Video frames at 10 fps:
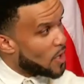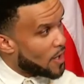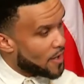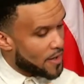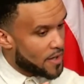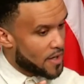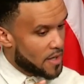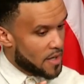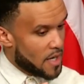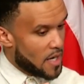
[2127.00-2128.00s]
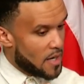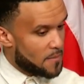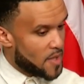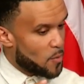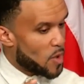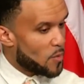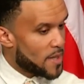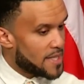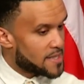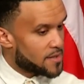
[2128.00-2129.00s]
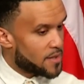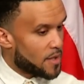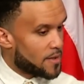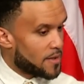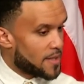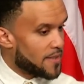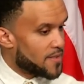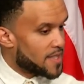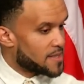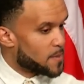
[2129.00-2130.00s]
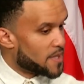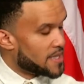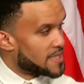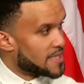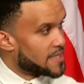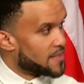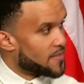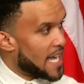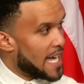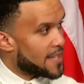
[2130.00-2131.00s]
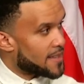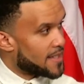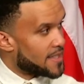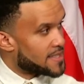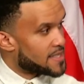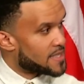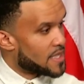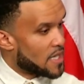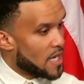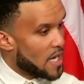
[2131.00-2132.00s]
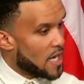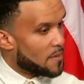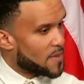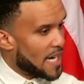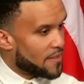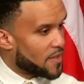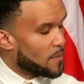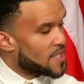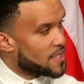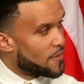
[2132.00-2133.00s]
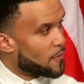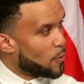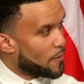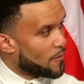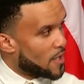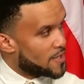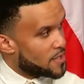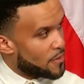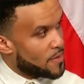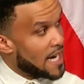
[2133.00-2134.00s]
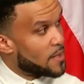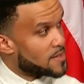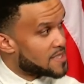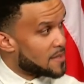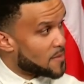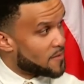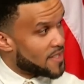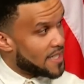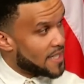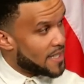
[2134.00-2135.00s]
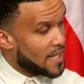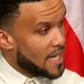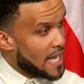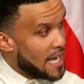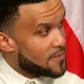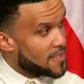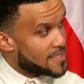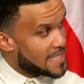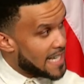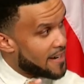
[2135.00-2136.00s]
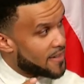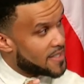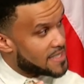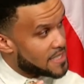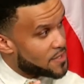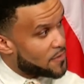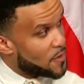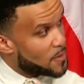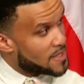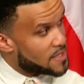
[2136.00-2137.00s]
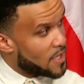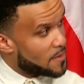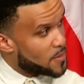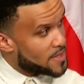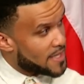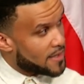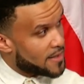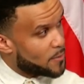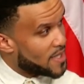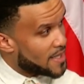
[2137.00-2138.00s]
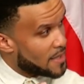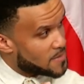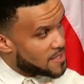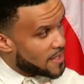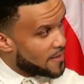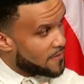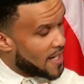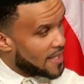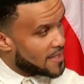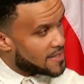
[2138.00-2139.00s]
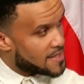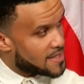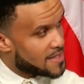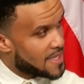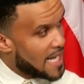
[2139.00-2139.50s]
you are, mm-hmm. In what ways are the lived experiences of athletes kind of coming to the forefront around some of the advocacy areas that you focus on, particularly when it comes to gun violence?